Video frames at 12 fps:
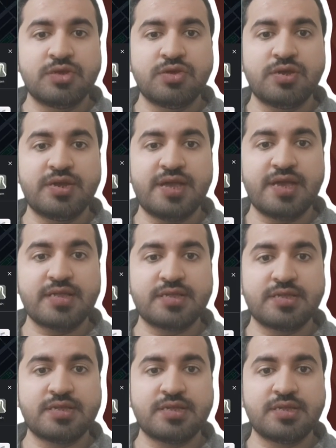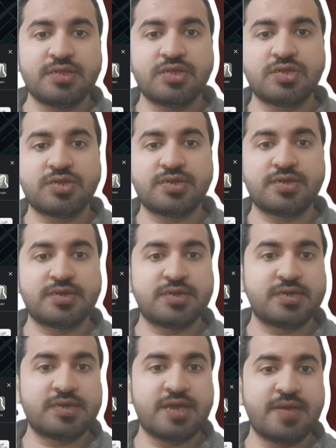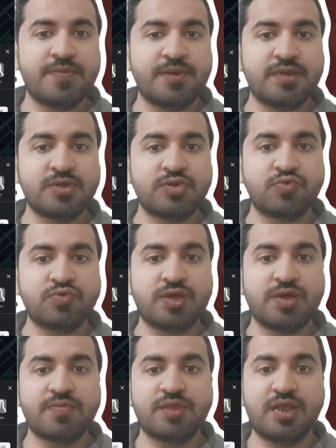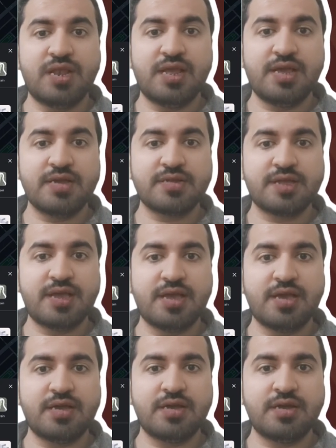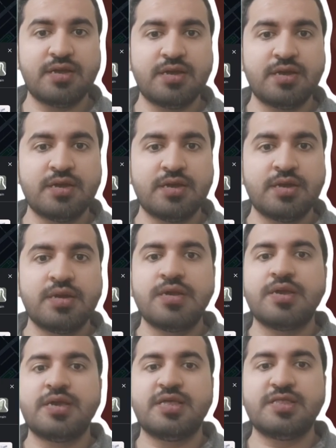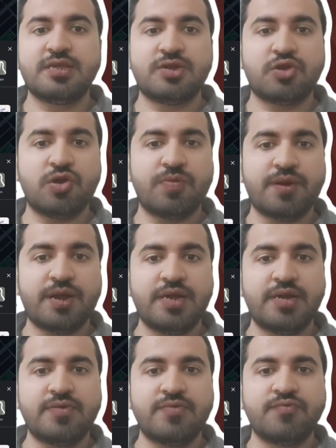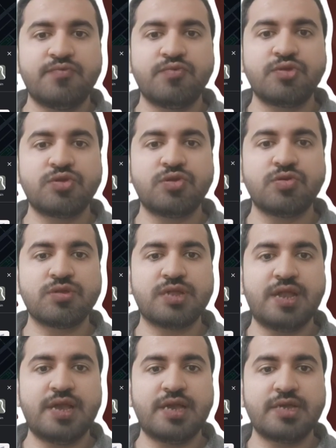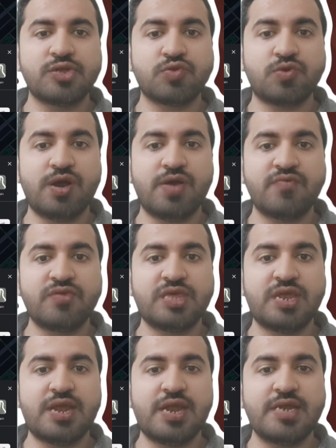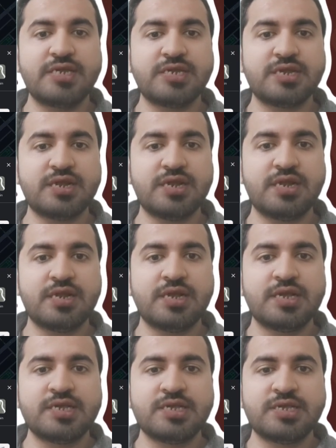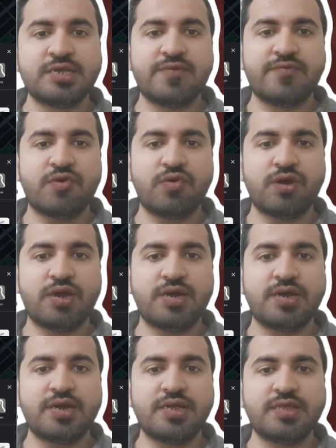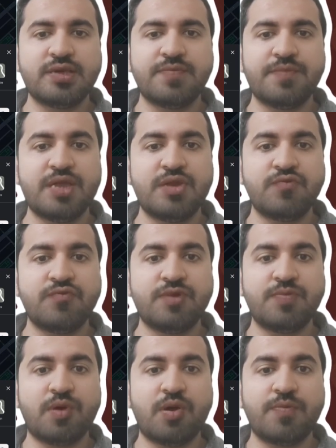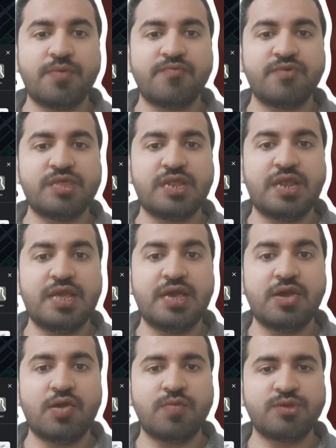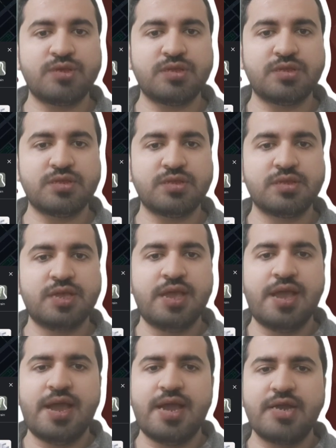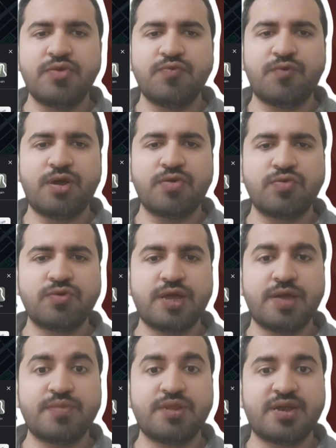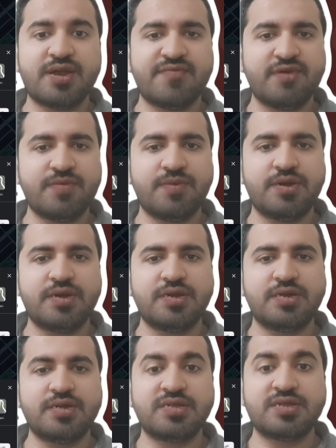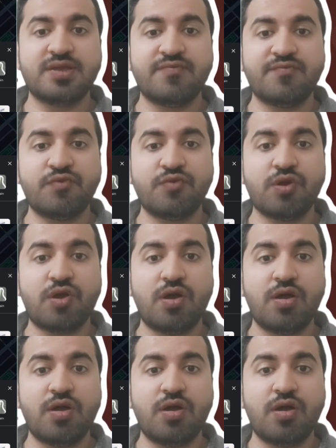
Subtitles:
your next step is to tap the layers icon in the top right, which looks like a square with an additional chevron underneath. A menu will pop up with layer options, and you want to tap the traffic button. Step 4.